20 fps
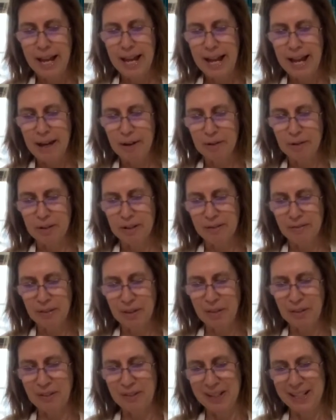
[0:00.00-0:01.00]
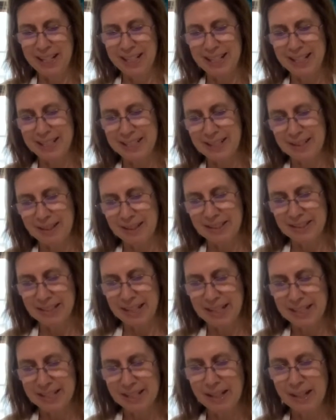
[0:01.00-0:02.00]
Outer of the 3 and into the
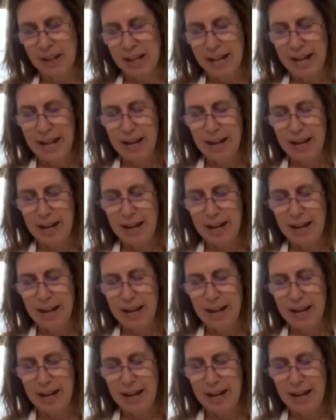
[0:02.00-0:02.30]
center.